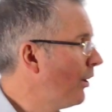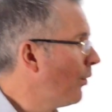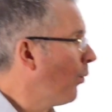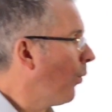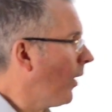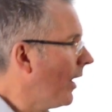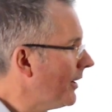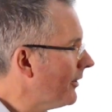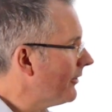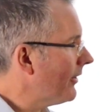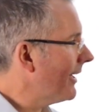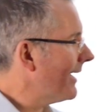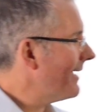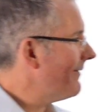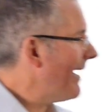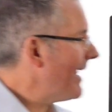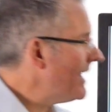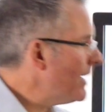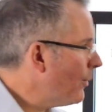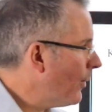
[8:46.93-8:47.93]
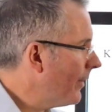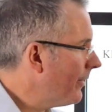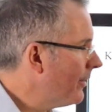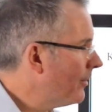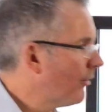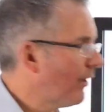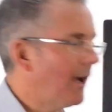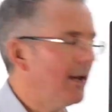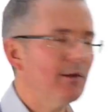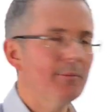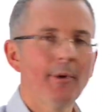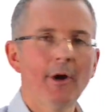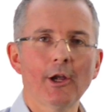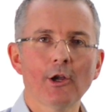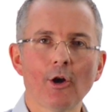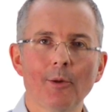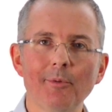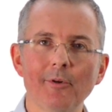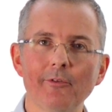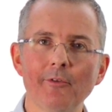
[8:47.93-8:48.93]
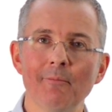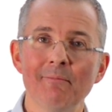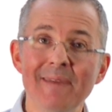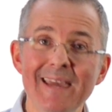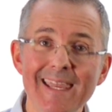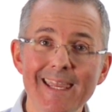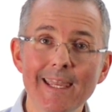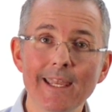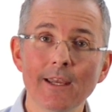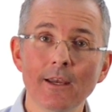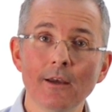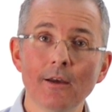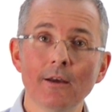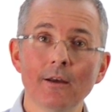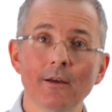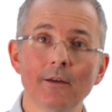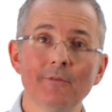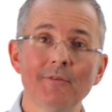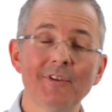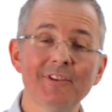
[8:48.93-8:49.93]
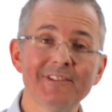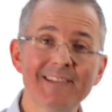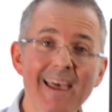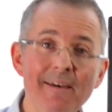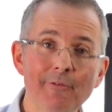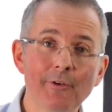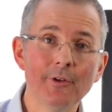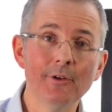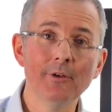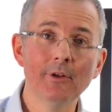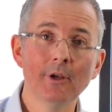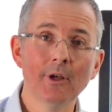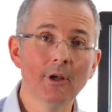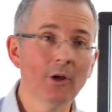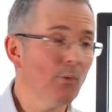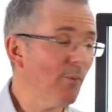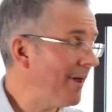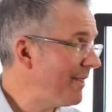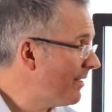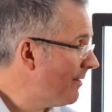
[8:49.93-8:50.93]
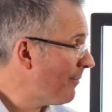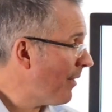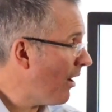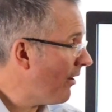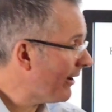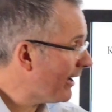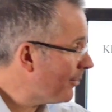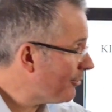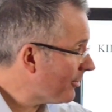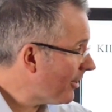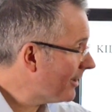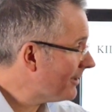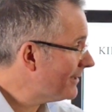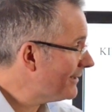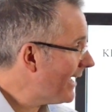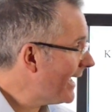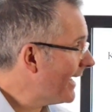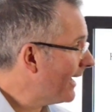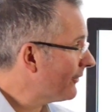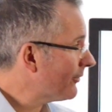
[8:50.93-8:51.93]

Why did I give anyone the right to buy copper for me for seven when the market price is eight?